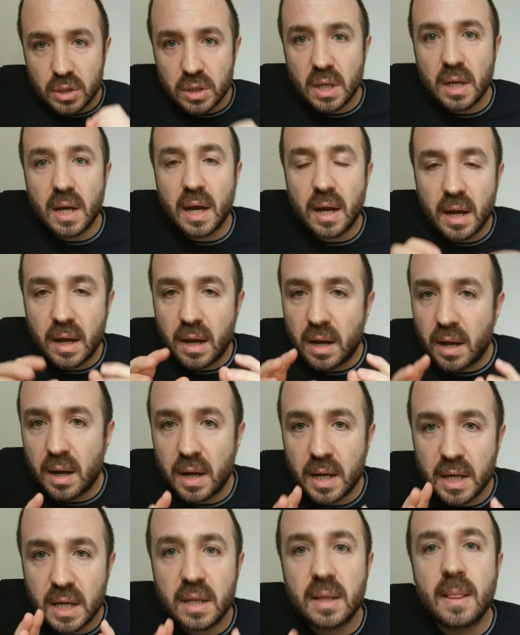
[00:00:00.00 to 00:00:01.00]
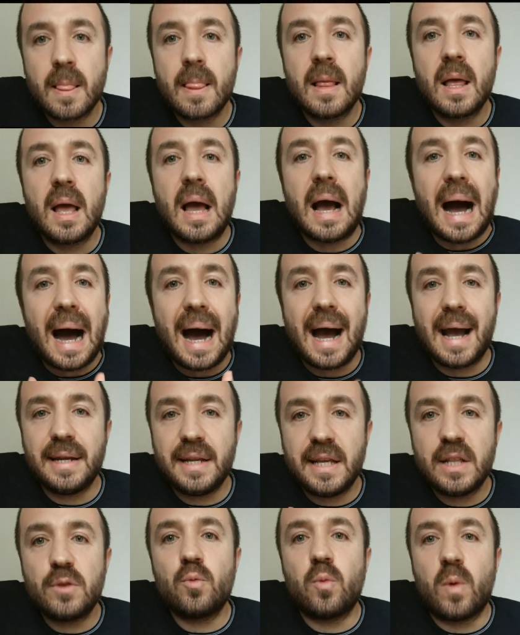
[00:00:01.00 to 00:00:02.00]
I
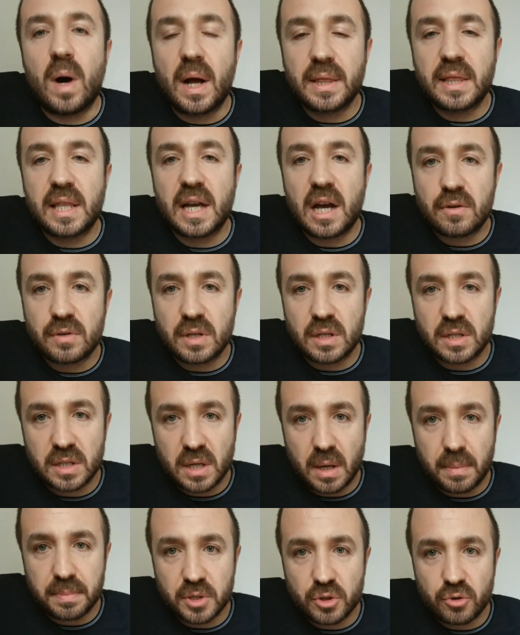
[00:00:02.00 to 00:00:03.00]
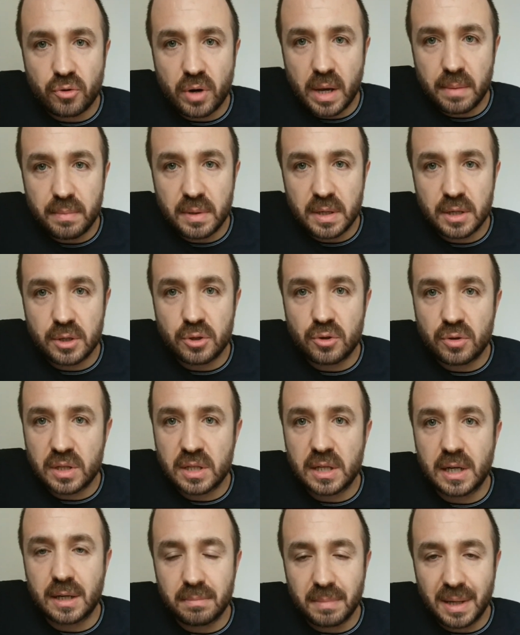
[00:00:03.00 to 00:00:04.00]
need 1,000 subscribers to
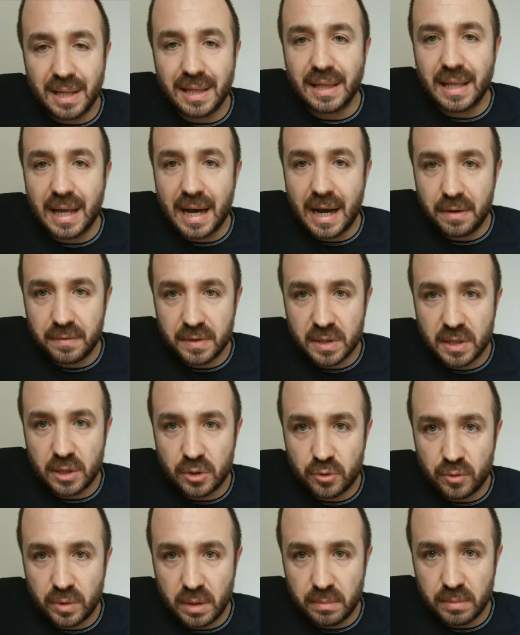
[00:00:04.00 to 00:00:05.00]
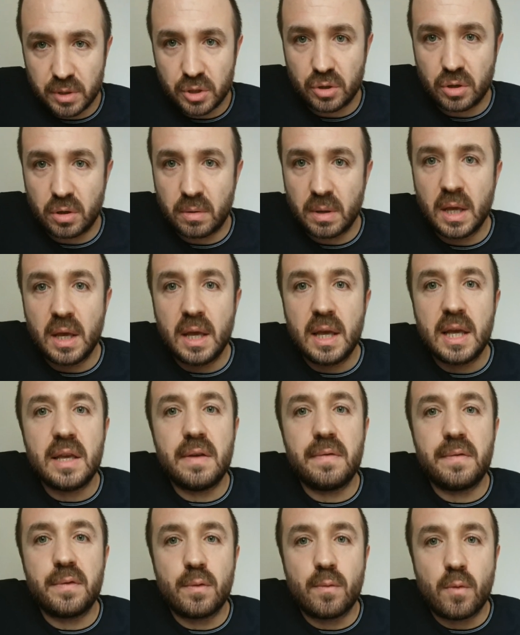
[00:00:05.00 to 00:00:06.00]
start my live stream. So
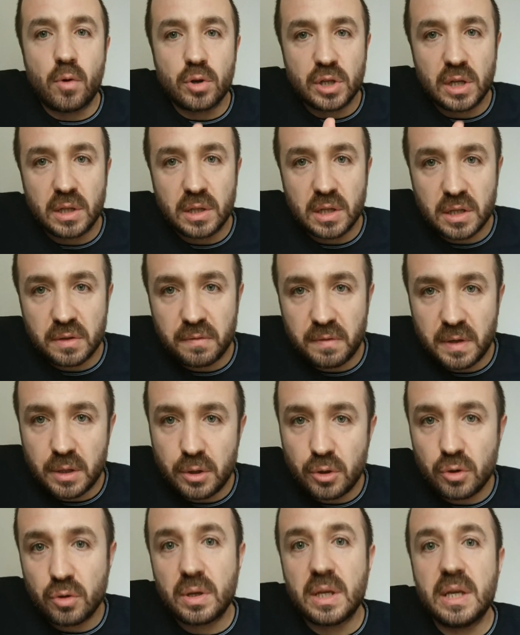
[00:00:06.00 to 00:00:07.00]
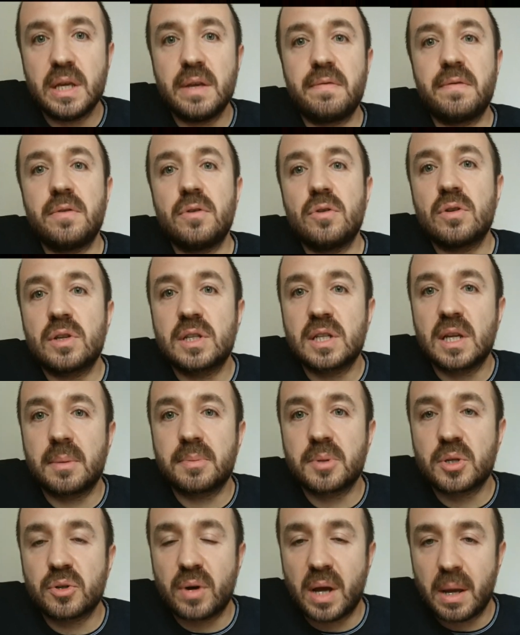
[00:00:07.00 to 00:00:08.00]
if you're watching this video, if you
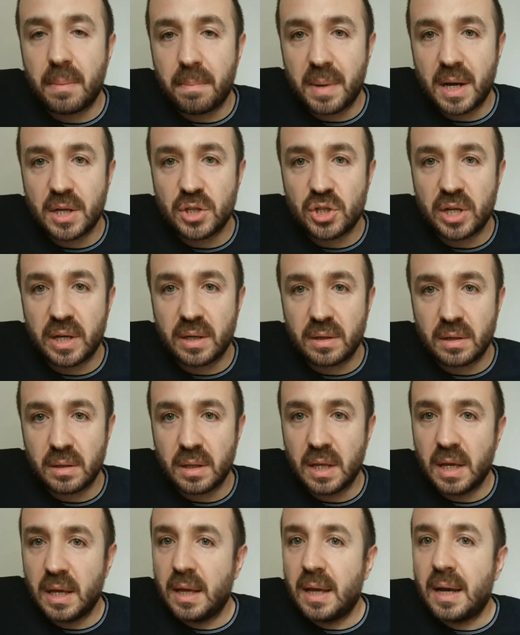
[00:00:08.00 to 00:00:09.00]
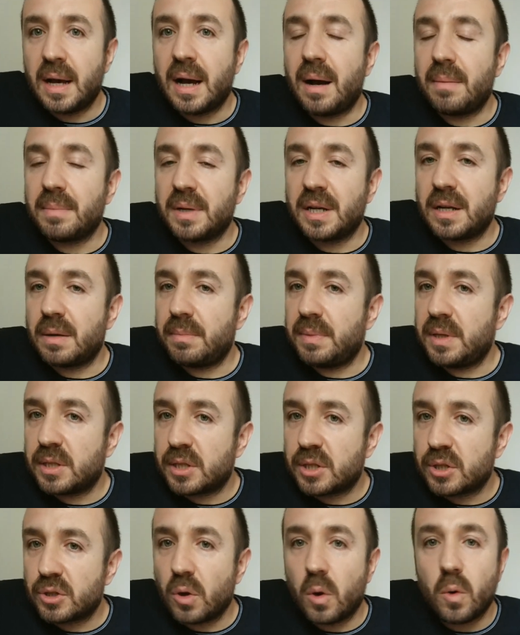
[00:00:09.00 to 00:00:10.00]
subscribe my channel, I'm gonna be
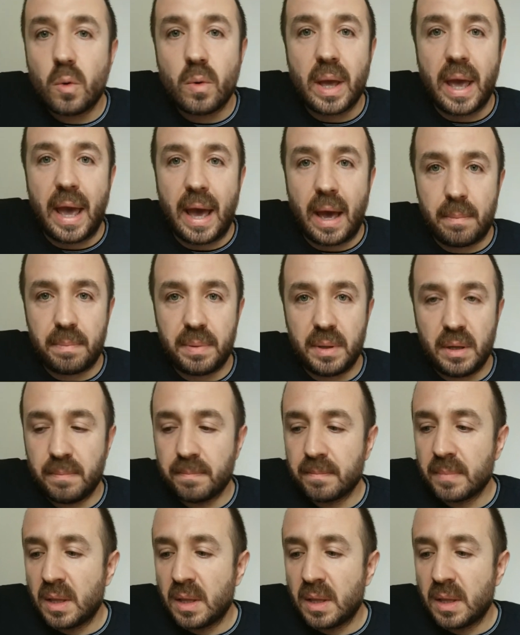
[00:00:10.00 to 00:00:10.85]
so happy.